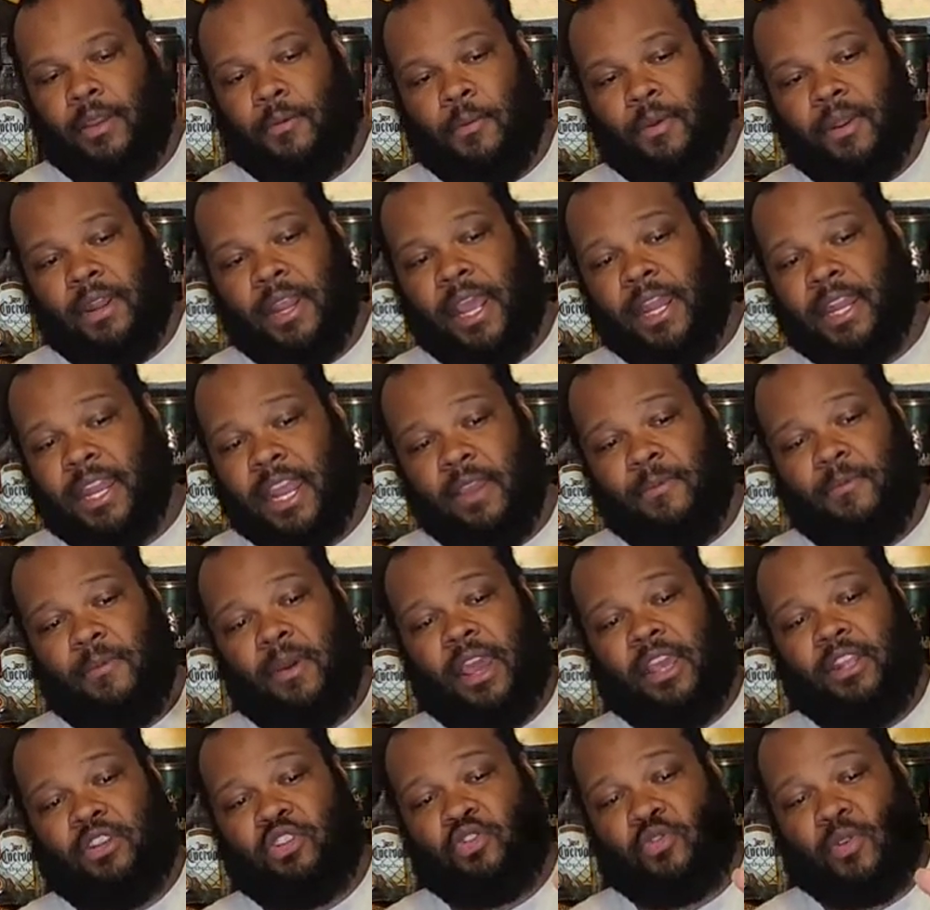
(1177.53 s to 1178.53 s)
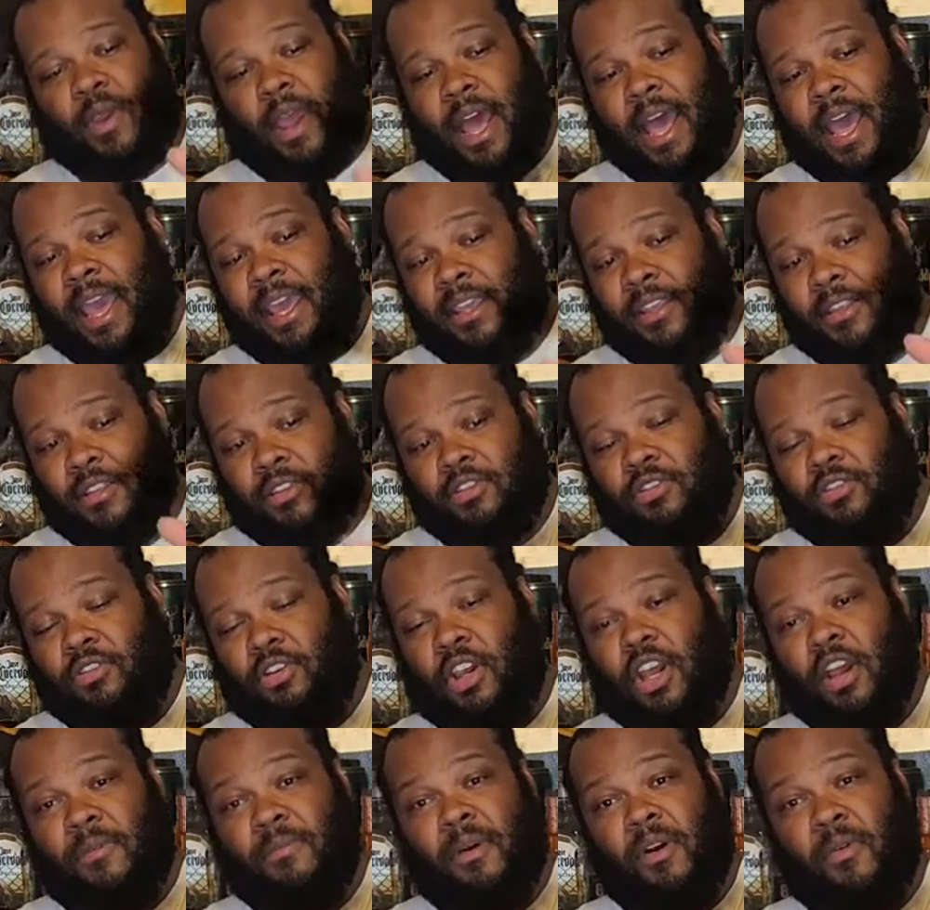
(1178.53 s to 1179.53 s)
but that they might try to
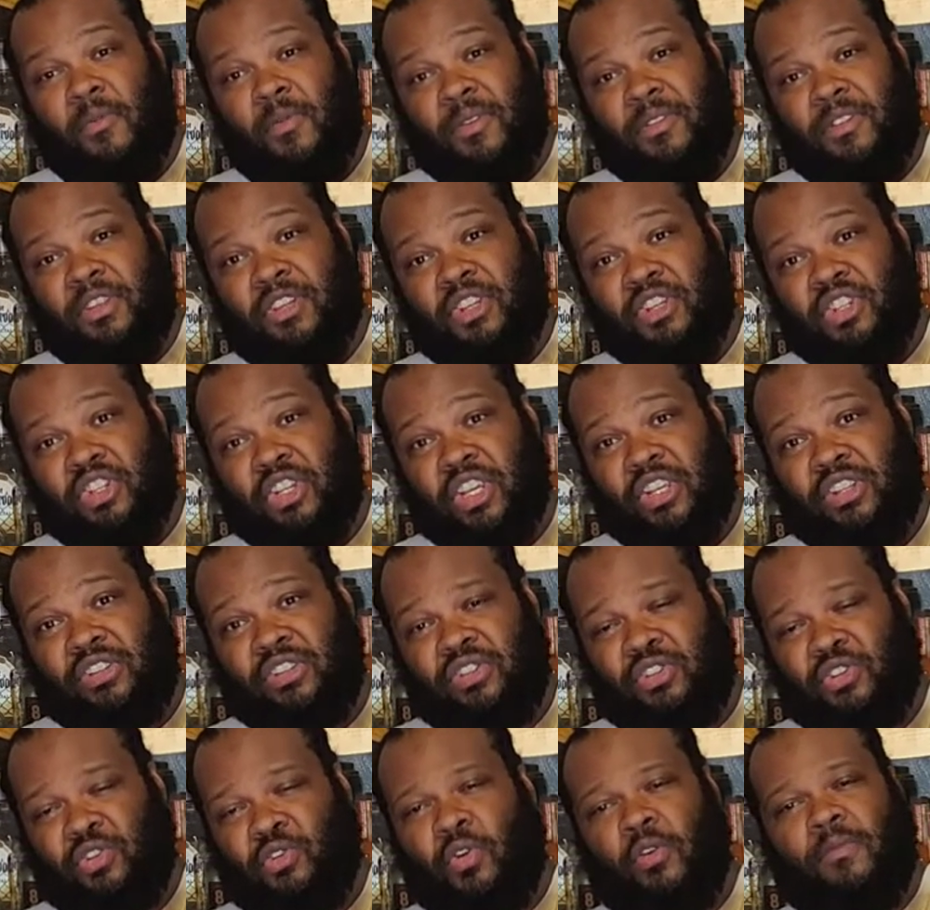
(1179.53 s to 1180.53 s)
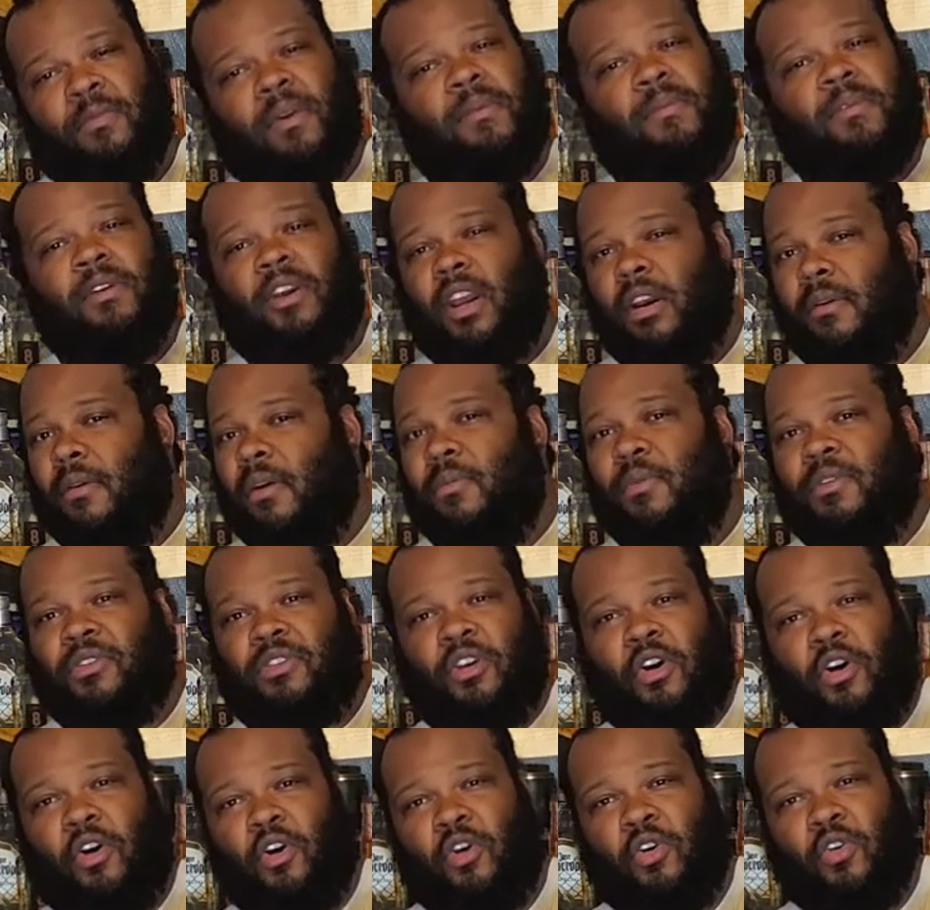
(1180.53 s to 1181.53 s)
come up with the Gen 2 or maybe come up
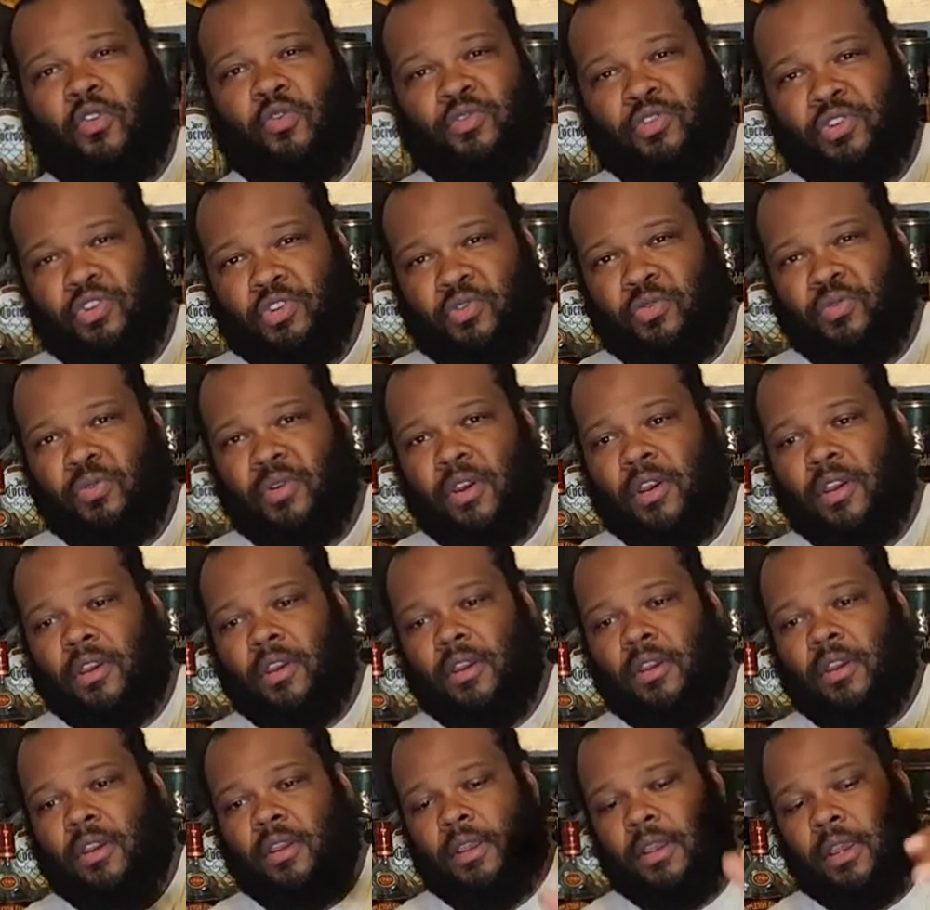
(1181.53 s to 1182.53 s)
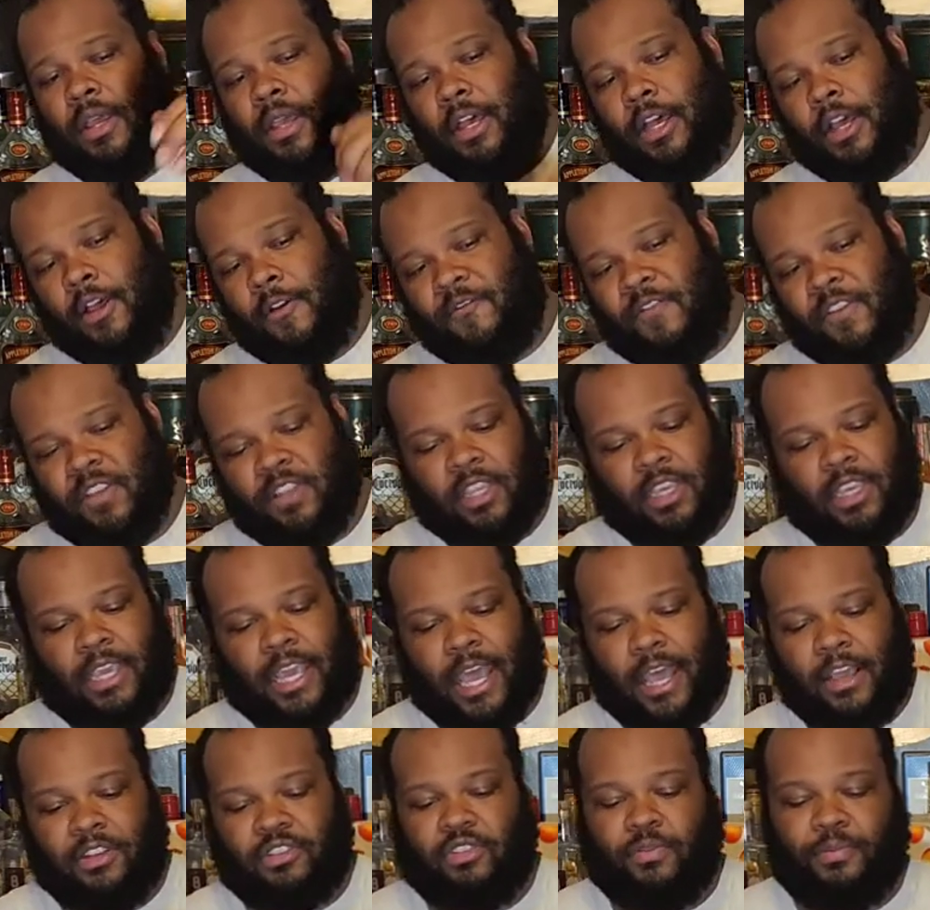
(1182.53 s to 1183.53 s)
with a whole new 50
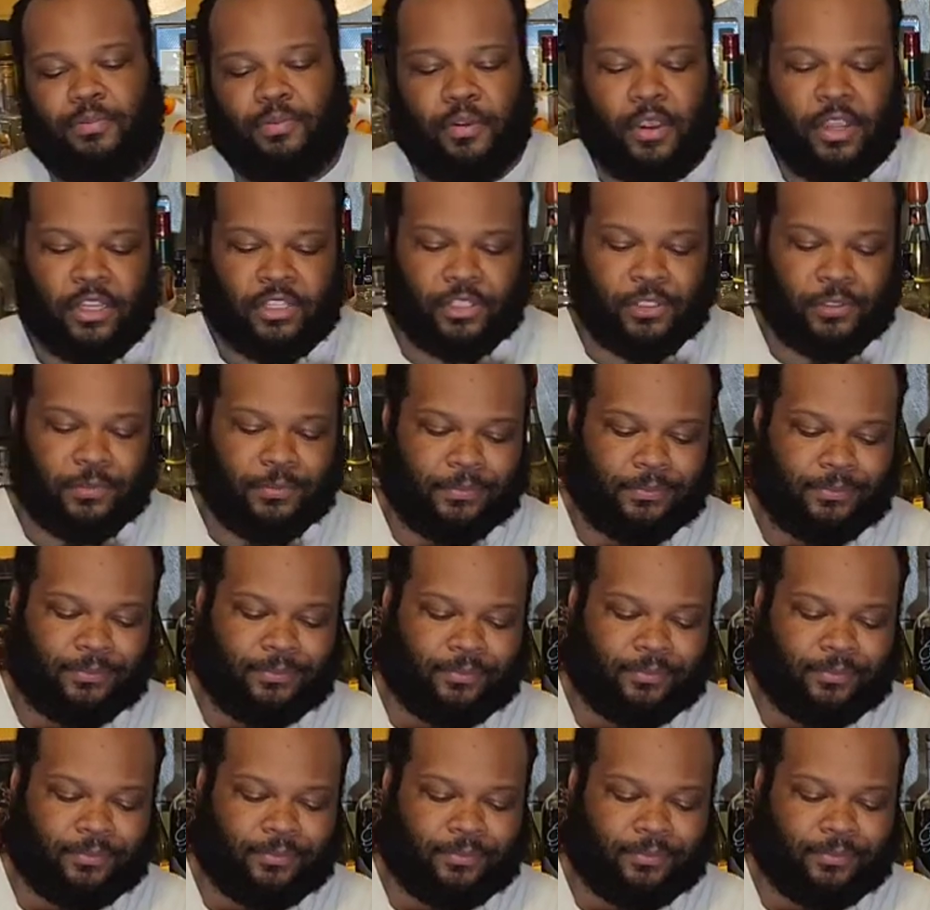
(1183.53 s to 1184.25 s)
cal suppressor.